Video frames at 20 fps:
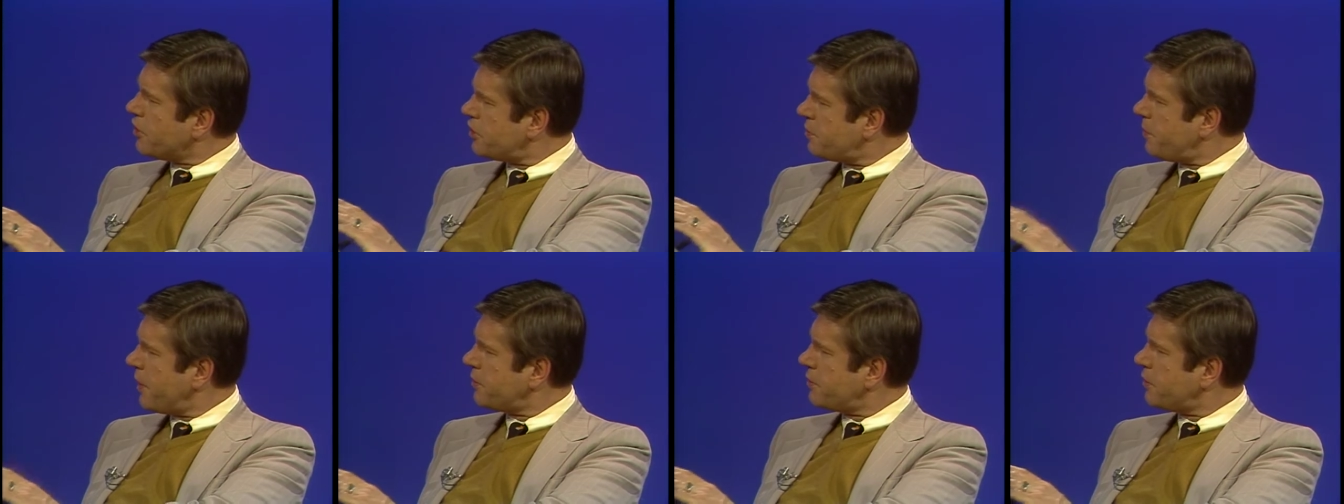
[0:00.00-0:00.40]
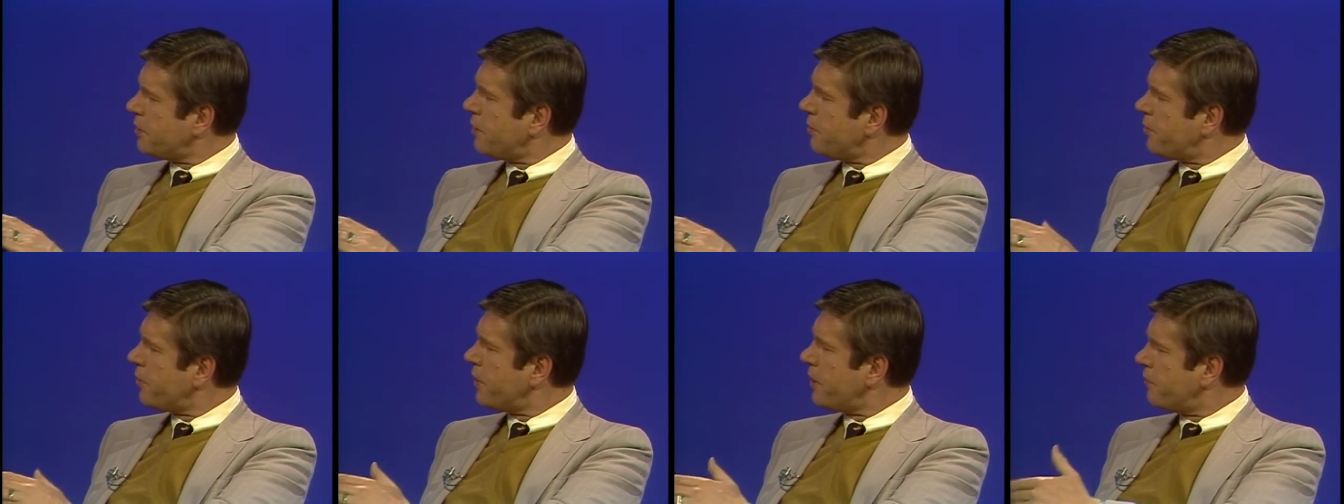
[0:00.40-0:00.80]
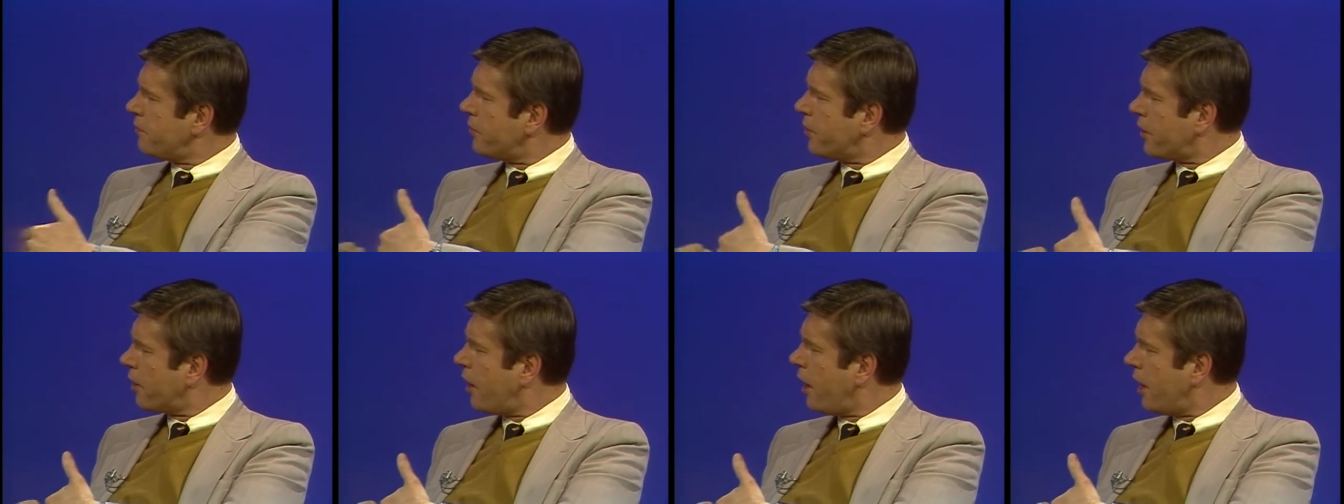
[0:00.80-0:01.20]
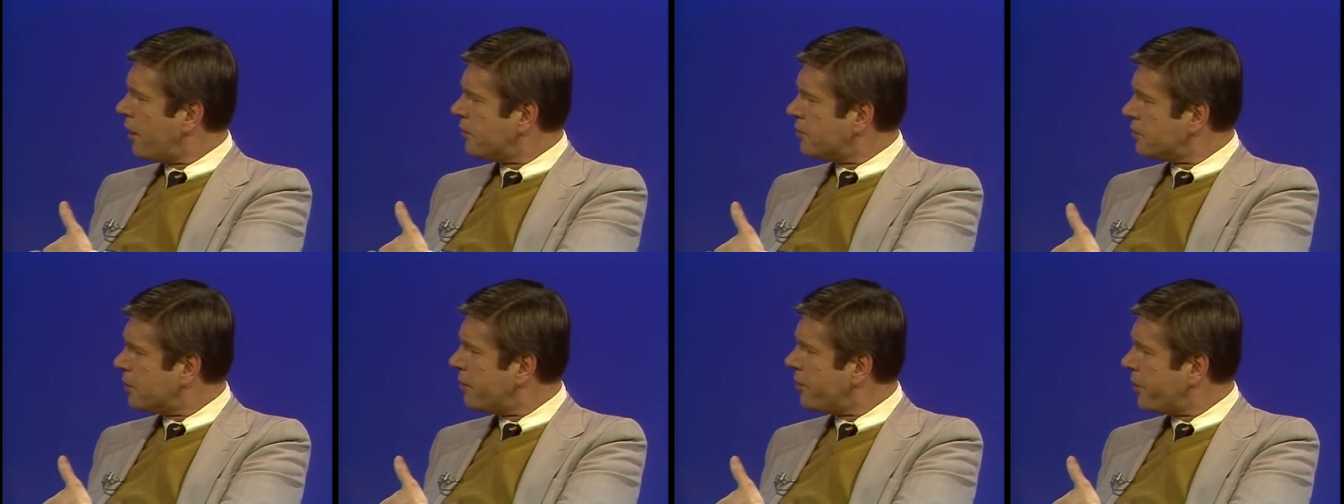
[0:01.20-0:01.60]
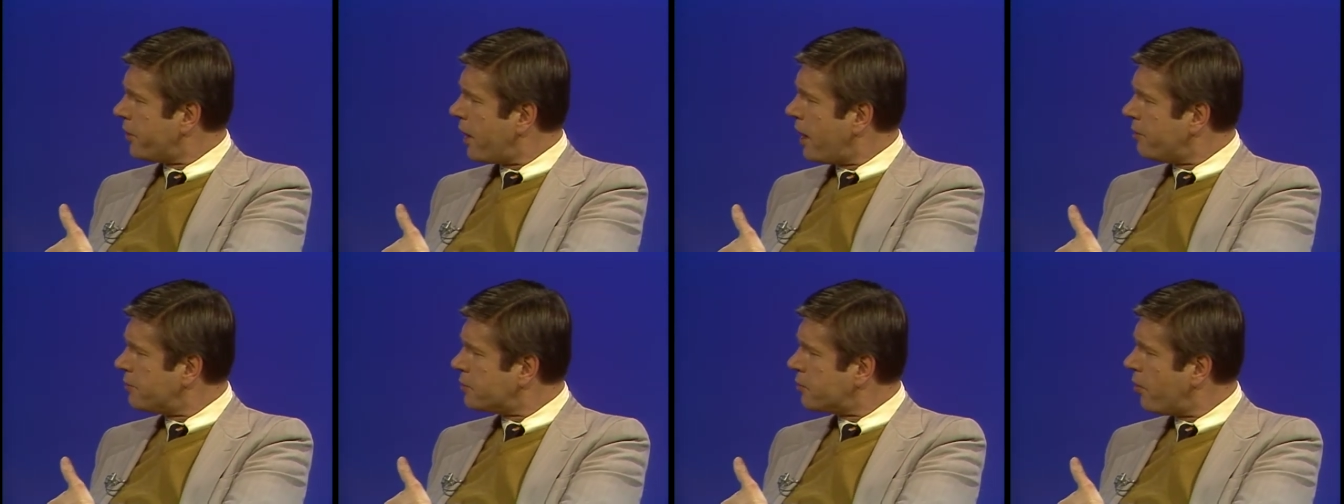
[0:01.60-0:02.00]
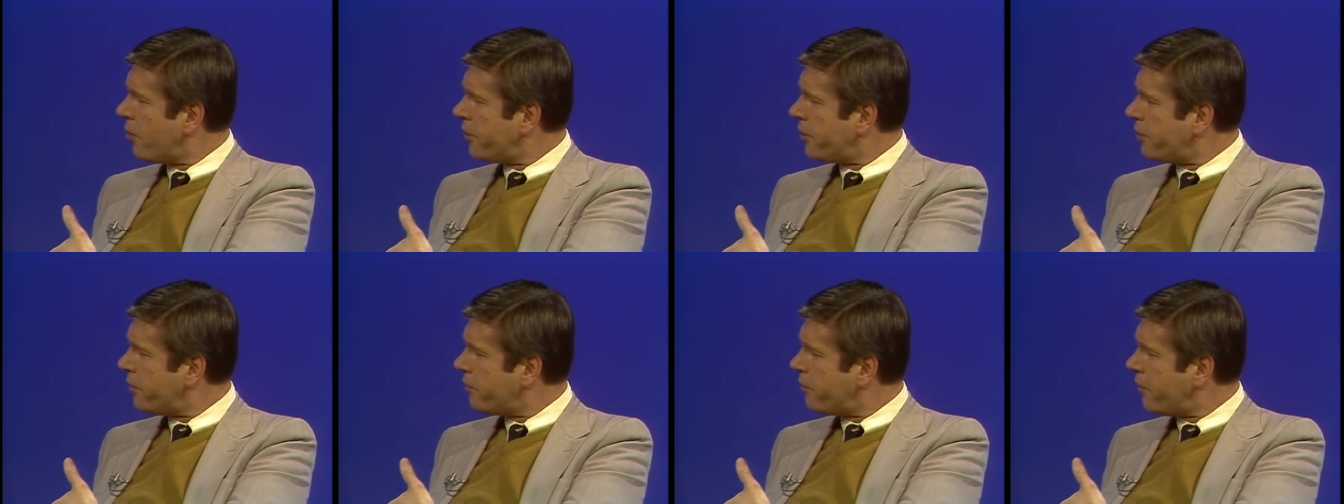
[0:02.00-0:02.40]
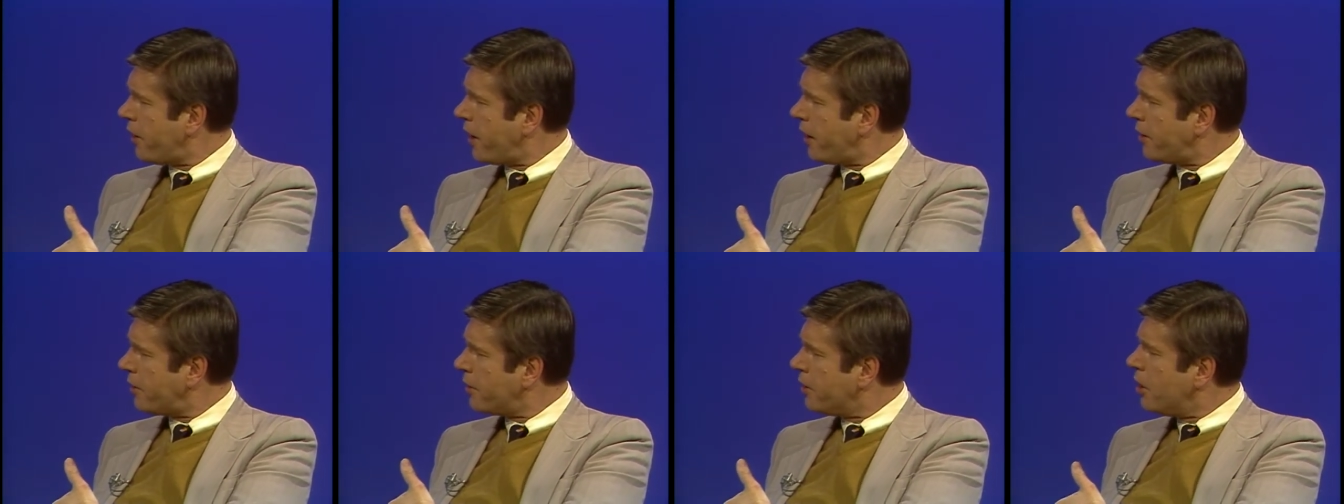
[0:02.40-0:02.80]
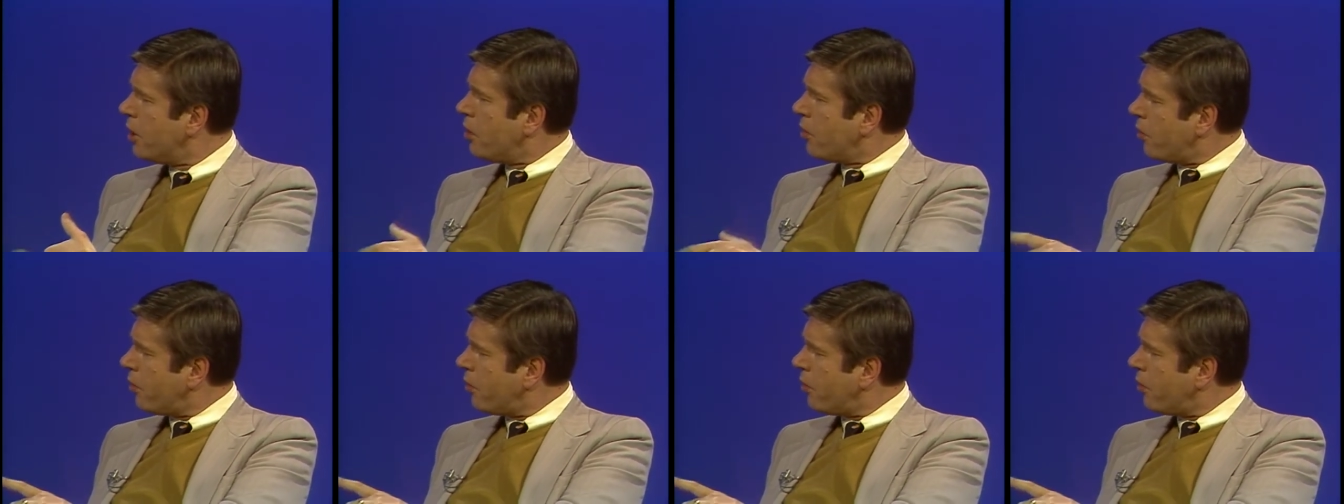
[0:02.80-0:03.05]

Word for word: to specially plead for a client whose liberty I'm sworn to defend. Yeah.